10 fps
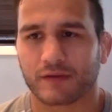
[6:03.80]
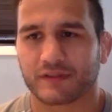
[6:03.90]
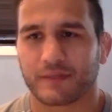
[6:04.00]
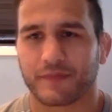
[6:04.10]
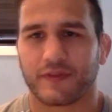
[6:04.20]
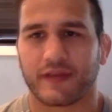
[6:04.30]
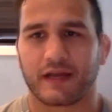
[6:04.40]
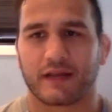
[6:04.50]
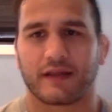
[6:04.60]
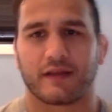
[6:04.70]
is something
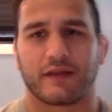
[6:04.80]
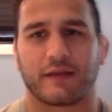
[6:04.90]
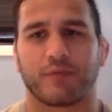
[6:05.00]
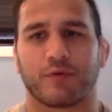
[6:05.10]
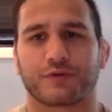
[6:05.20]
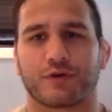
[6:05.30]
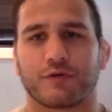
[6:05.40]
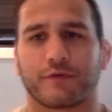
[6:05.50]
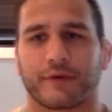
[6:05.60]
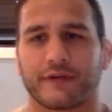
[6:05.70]
that pulls
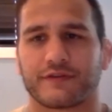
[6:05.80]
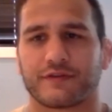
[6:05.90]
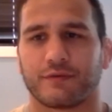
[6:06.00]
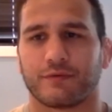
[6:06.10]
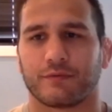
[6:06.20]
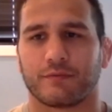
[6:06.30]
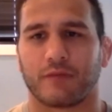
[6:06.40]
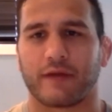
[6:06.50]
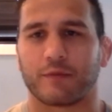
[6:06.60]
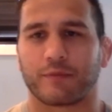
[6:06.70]
over into
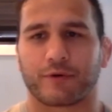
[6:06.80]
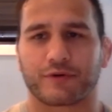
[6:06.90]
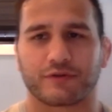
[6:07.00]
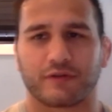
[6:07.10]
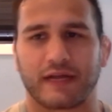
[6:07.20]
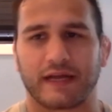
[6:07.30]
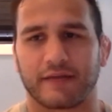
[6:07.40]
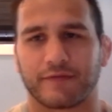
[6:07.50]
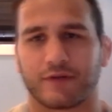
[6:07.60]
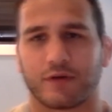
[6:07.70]
my own personal
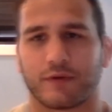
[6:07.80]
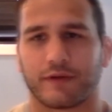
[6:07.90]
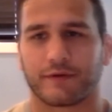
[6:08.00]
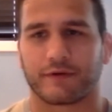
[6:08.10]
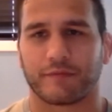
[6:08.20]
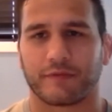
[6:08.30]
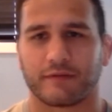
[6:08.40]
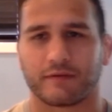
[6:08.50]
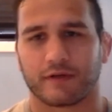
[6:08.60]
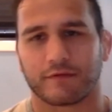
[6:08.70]
life, whether it have
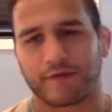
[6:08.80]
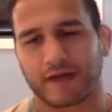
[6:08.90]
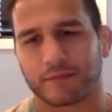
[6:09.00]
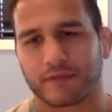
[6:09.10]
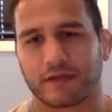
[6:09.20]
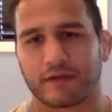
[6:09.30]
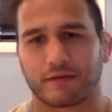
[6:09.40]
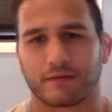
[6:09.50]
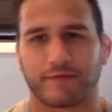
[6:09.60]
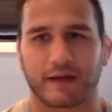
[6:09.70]
been
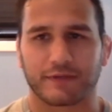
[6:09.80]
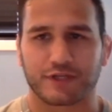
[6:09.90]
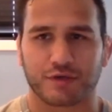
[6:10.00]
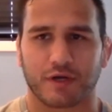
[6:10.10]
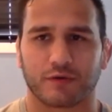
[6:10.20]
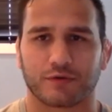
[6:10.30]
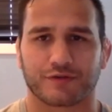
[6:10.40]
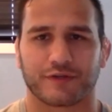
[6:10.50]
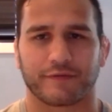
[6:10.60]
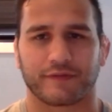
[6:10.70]
family struggles
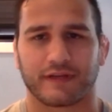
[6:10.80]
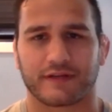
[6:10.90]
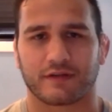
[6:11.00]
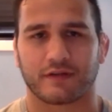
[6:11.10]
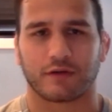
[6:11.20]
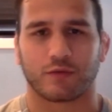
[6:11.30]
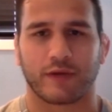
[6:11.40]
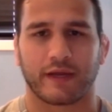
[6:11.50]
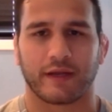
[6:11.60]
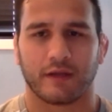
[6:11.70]
or different things along the
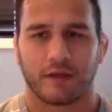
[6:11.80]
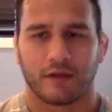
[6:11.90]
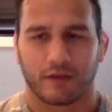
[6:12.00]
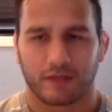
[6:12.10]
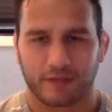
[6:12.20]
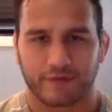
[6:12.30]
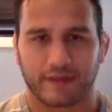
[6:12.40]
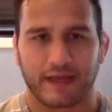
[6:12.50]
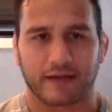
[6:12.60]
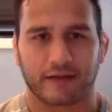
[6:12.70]
way. And even
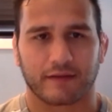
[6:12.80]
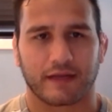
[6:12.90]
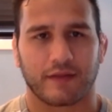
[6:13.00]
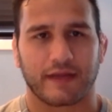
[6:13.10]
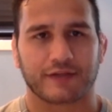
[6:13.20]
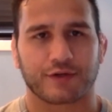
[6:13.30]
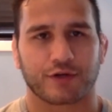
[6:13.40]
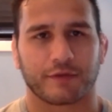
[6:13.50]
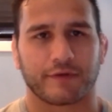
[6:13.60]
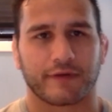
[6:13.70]
that
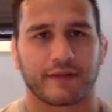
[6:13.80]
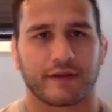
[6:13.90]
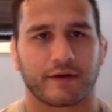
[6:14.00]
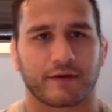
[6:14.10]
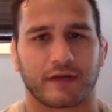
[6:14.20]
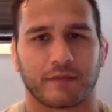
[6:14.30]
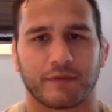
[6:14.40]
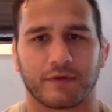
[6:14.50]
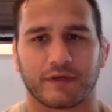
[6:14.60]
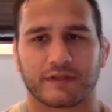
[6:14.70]
tournament right there, that
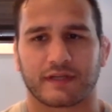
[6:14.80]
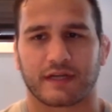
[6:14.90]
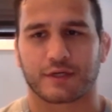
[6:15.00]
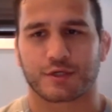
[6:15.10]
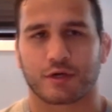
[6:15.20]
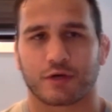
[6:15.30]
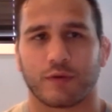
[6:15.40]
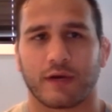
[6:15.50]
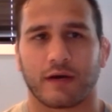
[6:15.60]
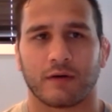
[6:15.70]
ability to kind of struggle
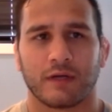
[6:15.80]
well,